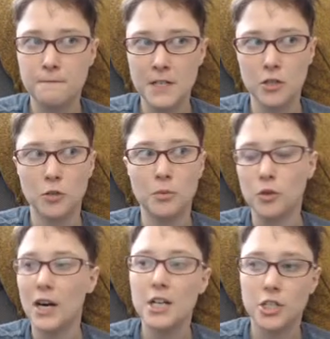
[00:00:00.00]
feel
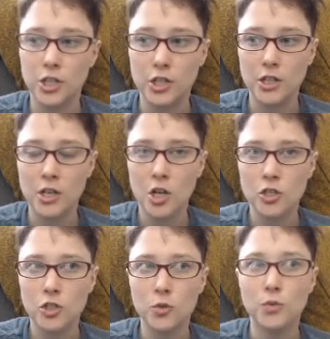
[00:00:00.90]
pressure
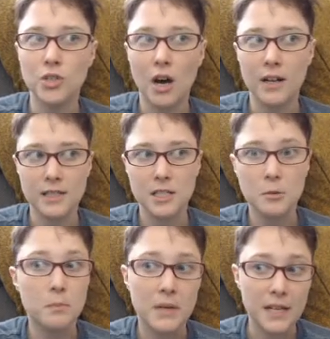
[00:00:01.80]
to not
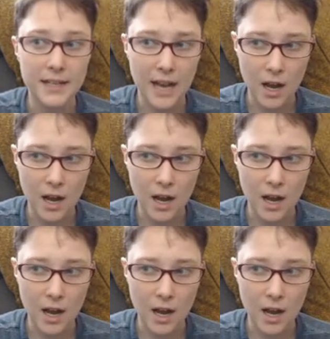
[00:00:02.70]
speak